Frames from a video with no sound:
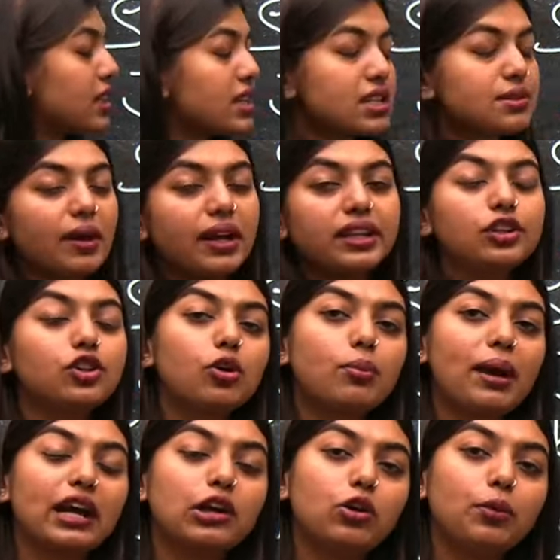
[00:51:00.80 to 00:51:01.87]
this one,
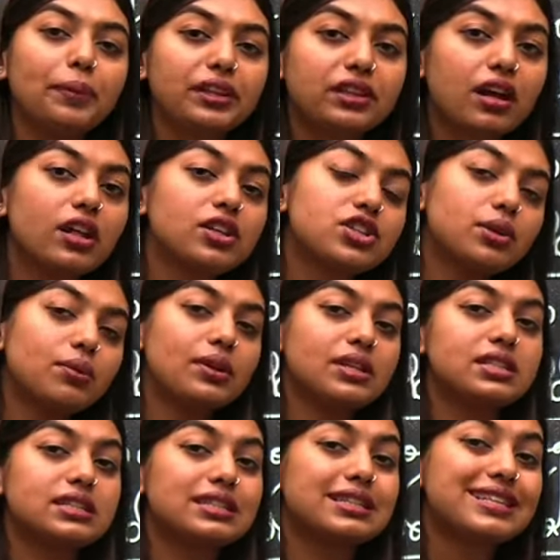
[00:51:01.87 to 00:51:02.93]
tobacco pith culture
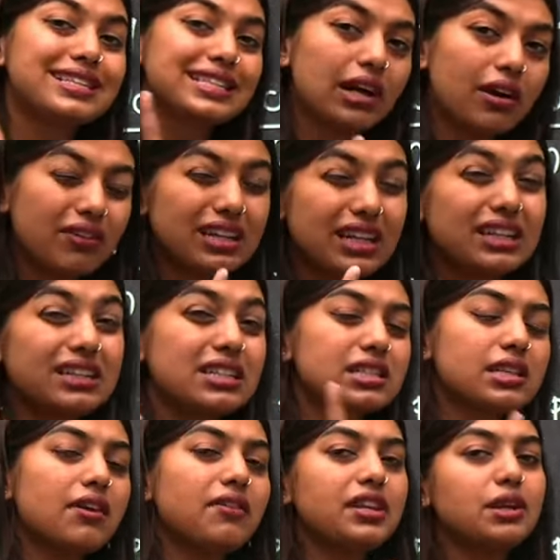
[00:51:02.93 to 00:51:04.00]
was discovered. The
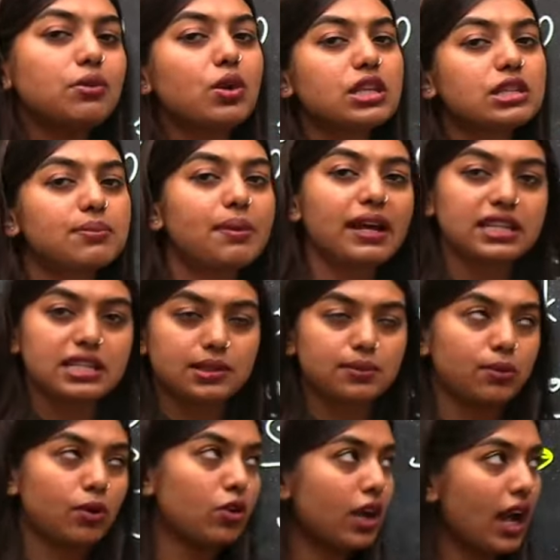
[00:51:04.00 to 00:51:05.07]
discovery was by
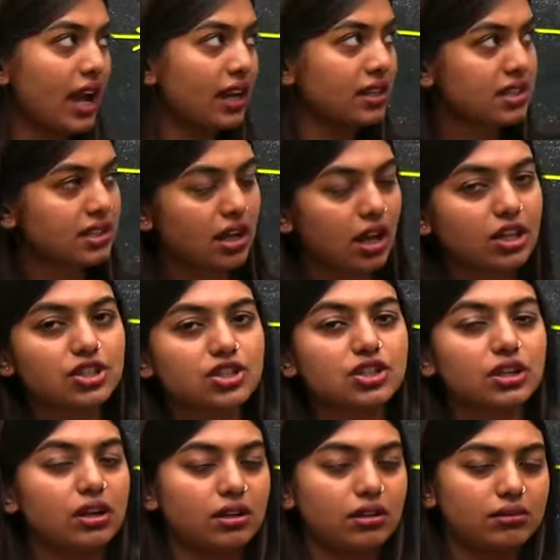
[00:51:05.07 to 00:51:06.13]
Skoog and his
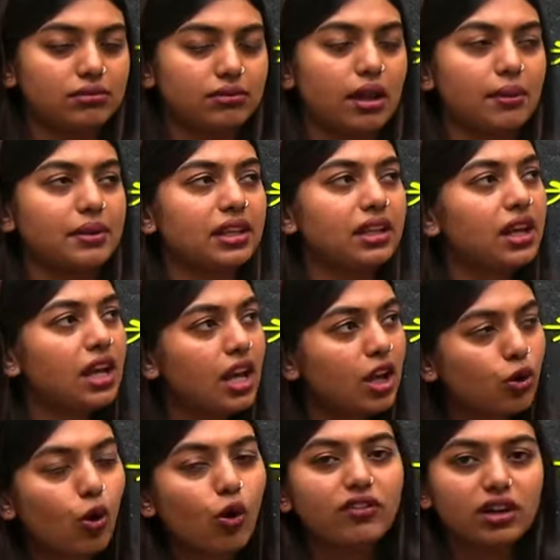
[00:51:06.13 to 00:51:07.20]

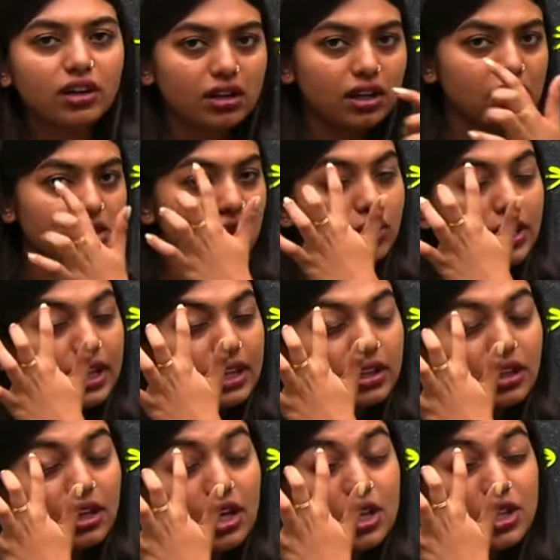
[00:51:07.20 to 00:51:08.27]
co-workers,
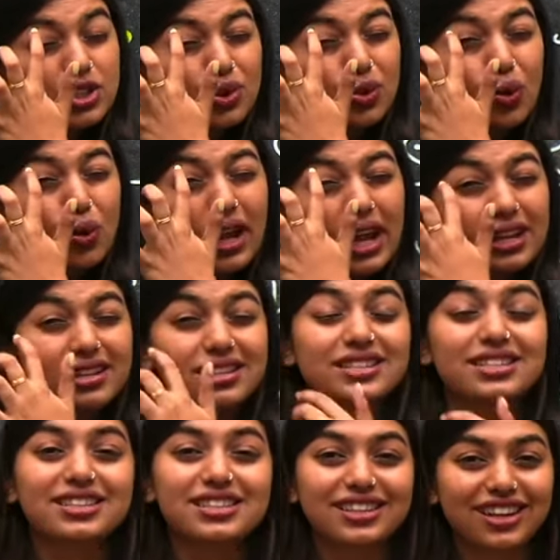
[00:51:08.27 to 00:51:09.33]
okay. Skoog and
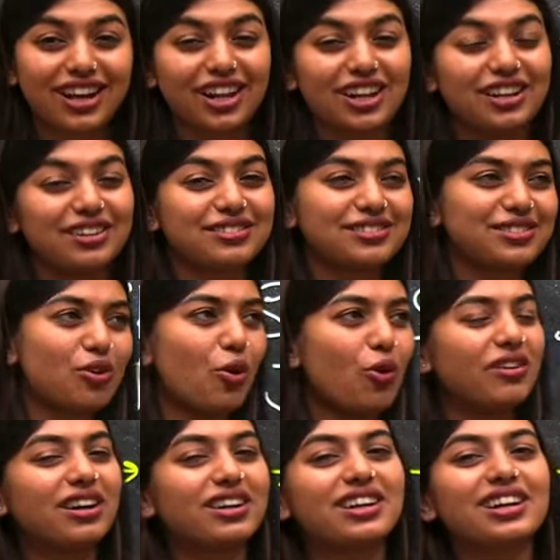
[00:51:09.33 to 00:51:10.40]
his
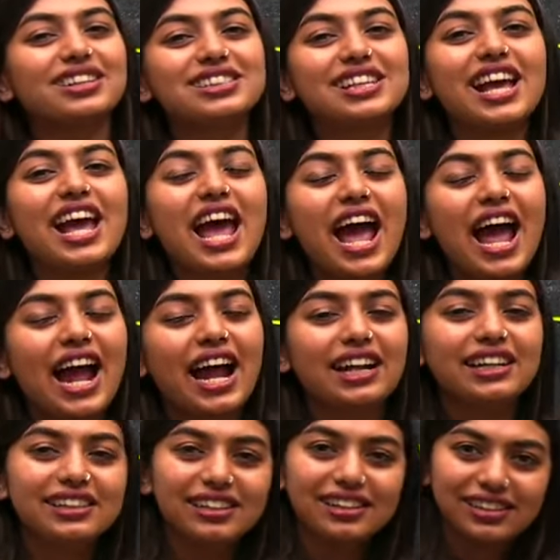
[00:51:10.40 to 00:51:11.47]
co-workers,
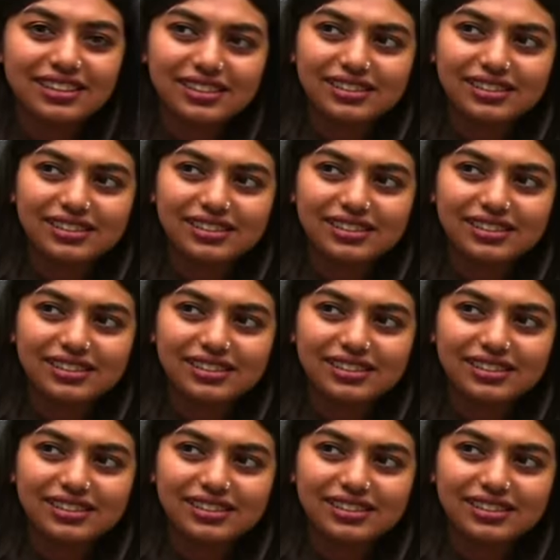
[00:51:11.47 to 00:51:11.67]
and